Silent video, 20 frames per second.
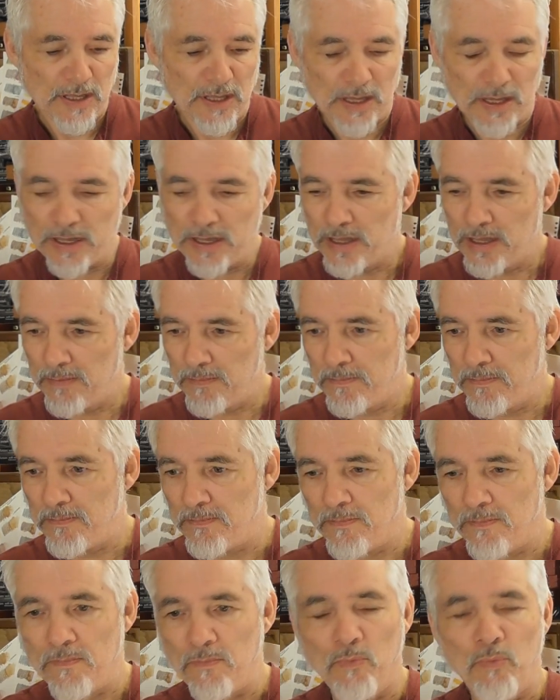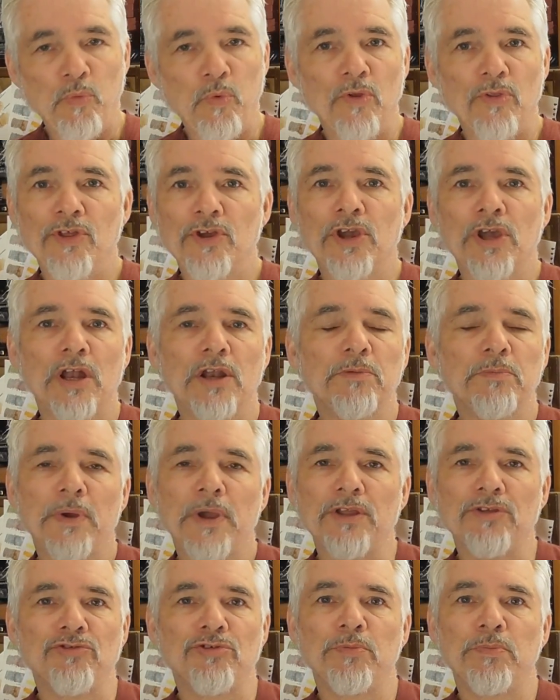What the Coloured
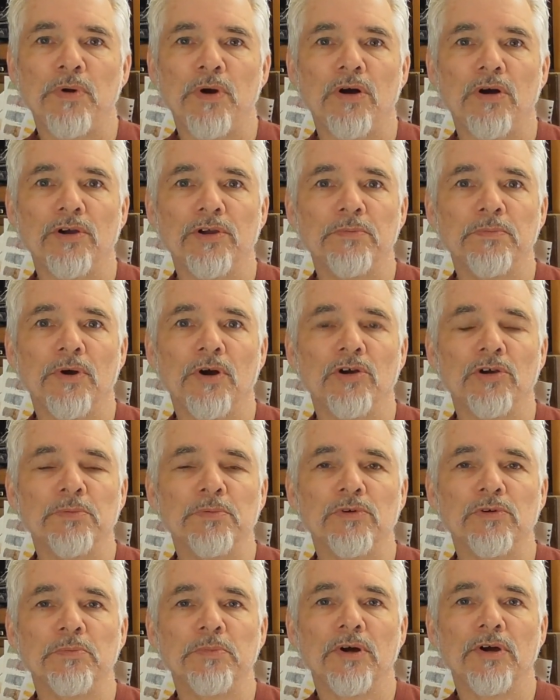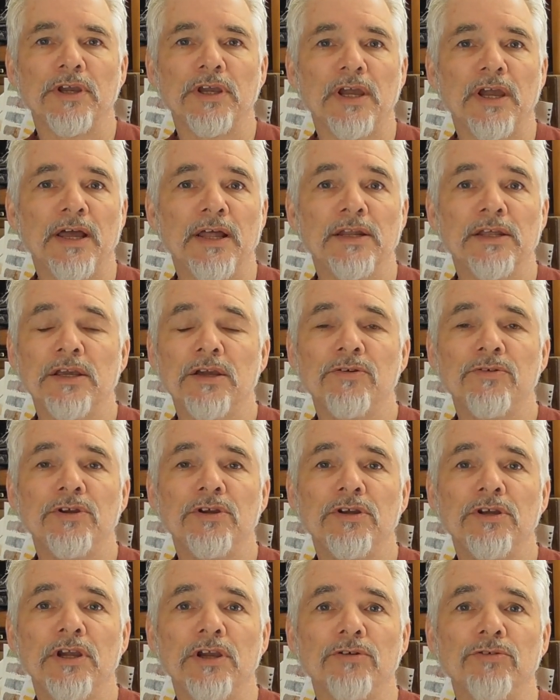Pencil Pie Bible by
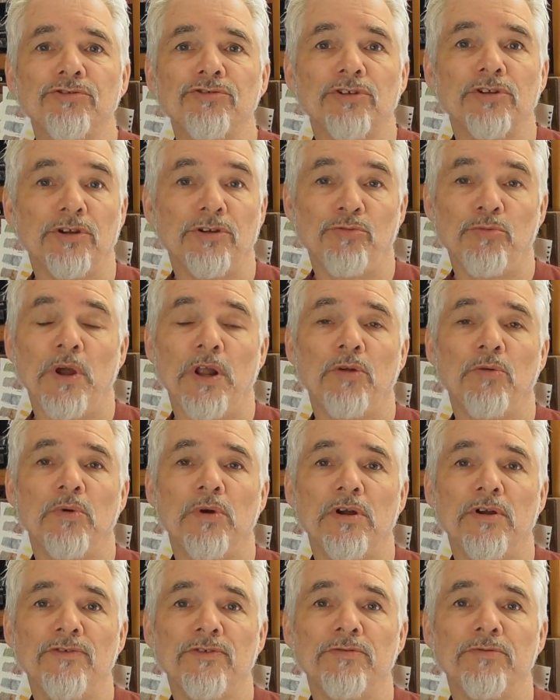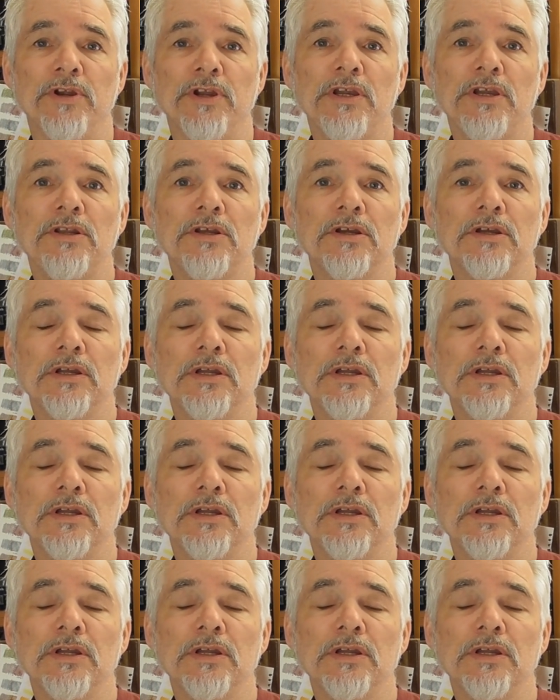Aliona Nicholson is well worth a read.